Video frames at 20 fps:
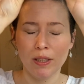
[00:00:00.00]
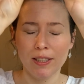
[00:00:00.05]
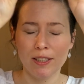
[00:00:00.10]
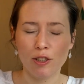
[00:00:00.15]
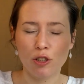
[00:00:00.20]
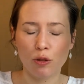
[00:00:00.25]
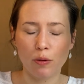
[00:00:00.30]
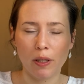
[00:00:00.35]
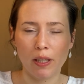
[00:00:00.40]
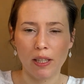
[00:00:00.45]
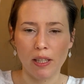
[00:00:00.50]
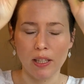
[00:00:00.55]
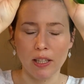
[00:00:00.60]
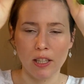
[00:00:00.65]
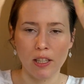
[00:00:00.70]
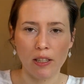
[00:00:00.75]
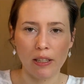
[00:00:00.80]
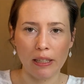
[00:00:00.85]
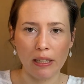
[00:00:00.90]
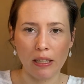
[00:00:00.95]
squeaky
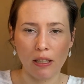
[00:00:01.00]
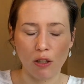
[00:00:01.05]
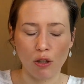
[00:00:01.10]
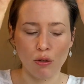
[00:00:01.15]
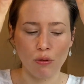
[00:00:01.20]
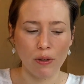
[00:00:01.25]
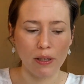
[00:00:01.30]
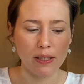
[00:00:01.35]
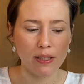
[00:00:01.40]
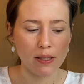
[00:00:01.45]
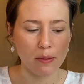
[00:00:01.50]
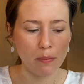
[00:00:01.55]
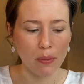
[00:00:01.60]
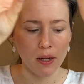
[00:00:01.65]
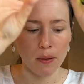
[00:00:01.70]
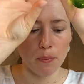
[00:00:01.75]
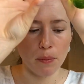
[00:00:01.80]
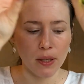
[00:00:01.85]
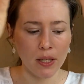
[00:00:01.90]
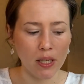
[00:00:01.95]
clean, crisp
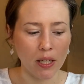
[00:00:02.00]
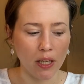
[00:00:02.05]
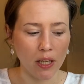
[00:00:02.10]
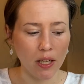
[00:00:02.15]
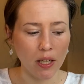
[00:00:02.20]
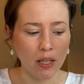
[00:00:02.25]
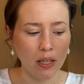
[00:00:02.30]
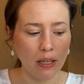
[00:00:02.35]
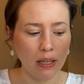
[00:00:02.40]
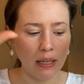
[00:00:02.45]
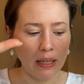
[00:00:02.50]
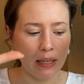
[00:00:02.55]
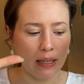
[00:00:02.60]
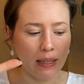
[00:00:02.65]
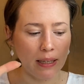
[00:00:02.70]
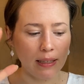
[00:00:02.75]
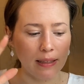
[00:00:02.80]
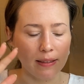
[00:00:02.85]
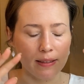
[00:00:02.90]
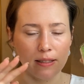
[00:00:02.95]
up here.
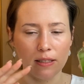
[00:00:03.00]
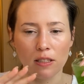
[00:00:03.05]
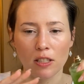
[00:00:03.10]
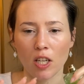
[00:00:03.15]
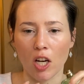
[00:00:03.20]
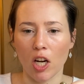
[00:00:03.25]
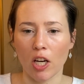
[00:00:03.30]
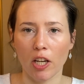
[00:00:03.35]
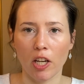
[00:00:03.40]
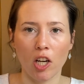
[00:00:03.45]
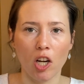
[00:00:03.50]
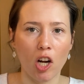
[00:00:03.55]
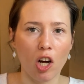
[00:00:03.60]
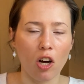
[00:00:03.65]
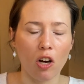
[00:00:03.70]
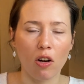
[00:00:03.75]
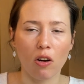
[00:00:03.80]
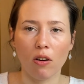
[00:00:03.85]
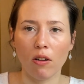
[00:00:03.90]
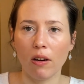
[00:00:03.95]
It's not at
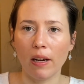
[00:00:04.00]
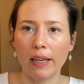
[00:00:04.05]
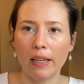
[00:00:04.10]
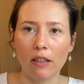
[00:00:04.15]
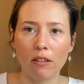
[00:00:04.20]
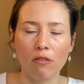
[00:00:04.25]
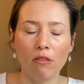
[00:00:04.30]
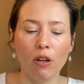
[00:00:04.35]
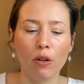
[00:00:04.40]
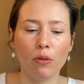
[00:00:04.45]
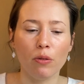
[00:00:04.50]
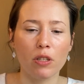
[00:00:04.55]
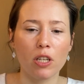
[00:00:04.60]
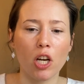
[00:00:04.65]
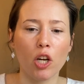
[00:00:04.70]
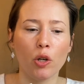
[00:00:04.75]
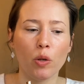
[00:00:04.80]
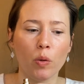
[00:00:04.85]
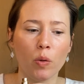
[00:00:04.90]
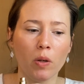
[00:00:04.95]
all like low
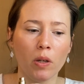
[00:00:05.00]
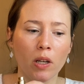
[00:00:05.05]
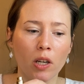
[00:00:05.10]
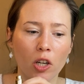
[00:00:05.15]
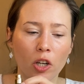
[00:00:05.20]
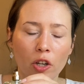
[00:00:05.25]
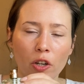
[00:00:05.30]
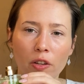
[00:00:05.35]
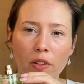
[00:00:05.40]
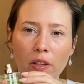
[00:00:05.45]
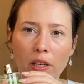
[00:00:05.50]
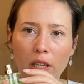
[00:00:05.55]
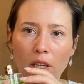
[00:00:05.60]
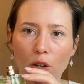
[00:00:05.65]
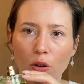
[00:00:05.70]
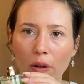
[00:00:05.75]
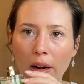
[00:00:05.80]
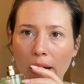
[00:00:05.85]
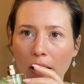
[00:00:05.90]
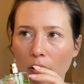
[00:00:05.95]
tone, earthy,
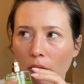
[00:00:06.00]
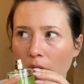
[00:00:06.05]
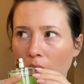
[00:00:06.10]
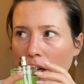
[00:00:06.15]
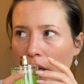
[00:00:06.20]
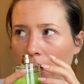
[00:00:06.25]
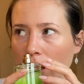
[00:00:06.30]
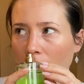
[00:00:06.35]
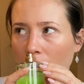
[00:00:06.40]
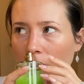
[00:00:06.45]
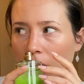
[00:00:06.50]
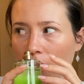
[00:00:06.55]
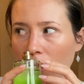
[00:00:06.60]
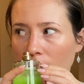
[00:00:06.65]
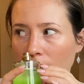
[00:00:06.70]
grounded.